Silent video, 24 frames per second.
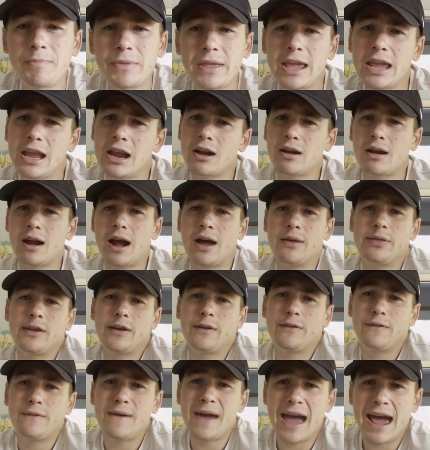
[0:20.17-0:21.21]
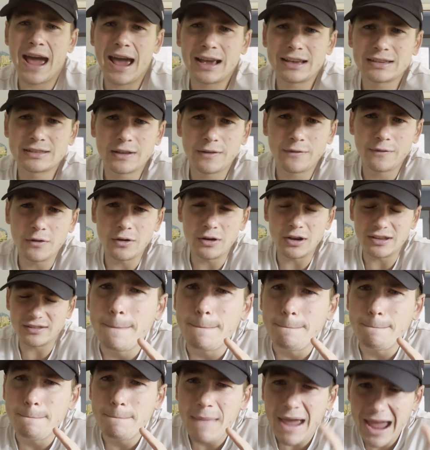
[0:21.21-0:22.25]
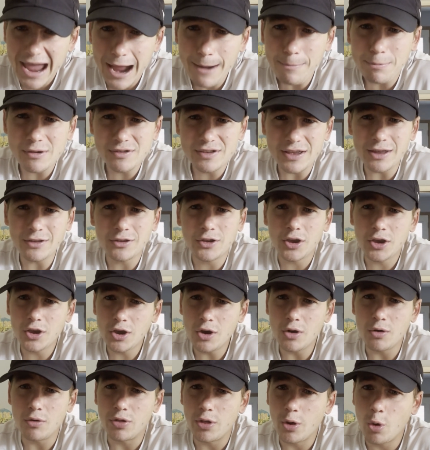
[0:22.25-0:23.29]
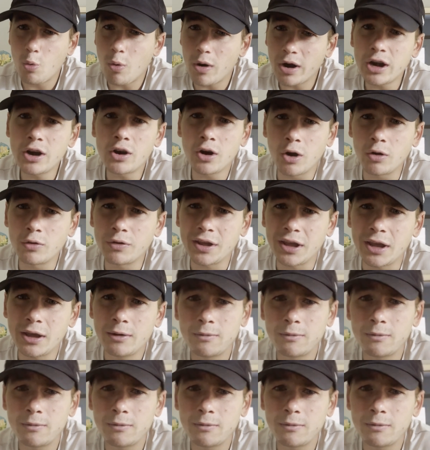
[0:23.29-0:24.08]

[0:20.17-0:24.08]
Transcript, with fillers: here on the Fast Foodies. May I present to you the one and only